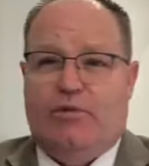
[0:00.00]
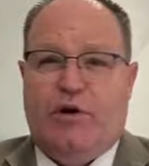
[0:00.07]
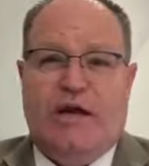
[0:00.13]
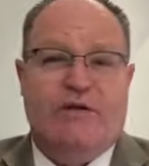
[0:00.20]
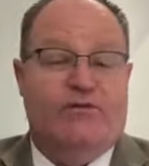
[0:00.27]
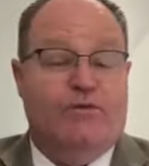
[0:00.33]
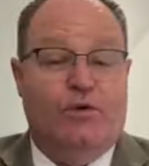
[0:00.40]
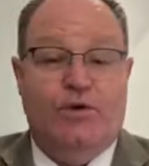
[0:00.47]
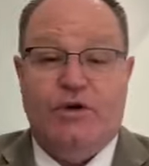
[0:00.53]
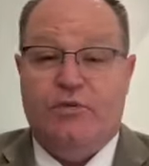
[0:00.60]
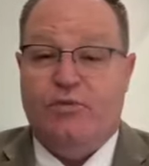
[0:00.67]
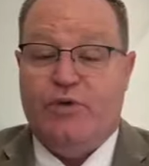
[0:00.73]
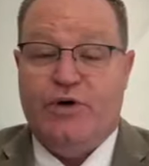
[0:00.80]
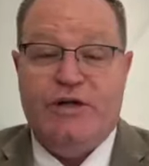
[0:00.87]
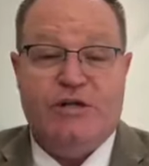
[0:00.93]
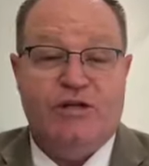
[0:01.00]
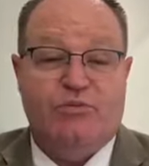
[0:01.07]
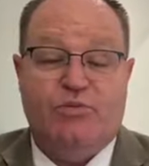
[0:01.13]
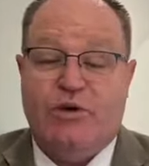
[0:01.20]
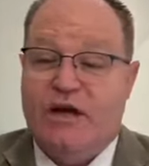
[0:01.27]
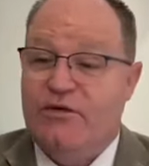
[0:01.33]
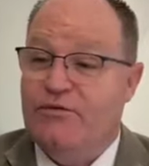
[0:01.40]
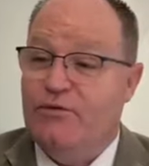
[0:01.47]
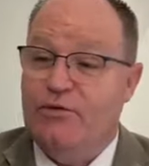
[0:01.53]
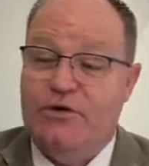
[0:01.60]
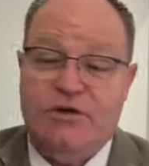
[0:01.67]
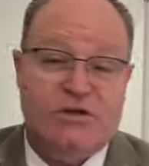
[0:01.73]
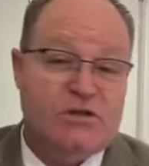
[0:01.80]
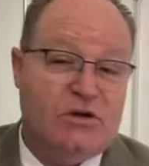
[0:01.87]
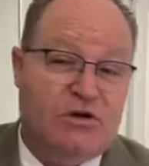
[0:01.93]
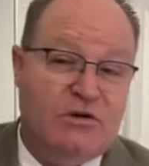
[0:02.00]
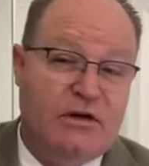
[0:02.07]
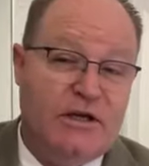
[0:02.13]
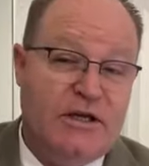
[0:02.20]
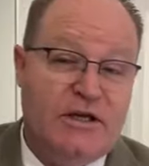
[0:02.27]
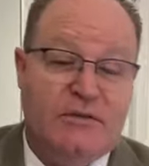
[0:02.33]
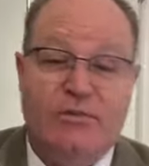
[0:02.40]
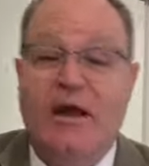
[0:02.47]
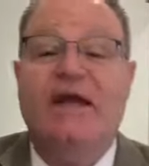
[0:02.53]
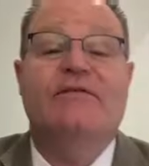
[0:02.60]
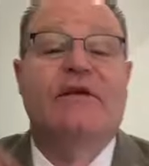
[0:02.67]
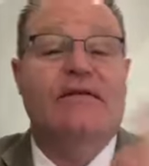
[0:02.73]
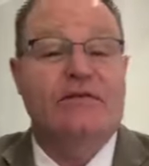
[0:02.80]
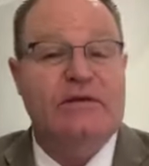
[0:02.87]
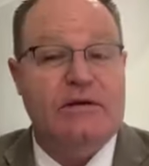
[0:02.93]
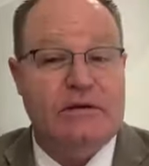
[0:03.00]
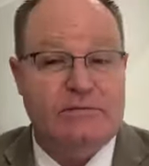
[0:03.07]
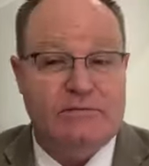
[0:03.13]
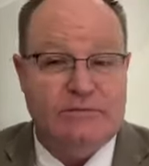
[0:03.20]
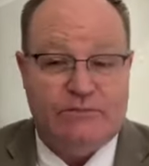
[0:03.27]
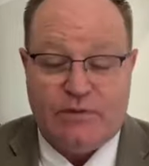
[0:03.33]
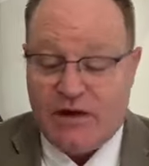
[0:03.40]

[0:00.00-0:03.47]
Pray for your preacher. Pray for your song leader. Pray for everything.